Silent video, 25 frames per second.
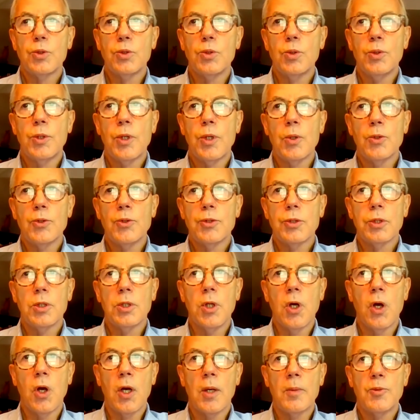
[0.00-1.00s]
glucose
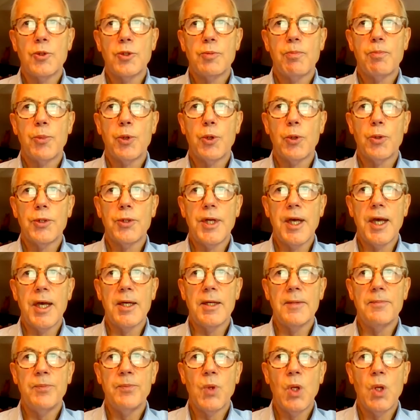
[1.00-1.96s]
alarms per day.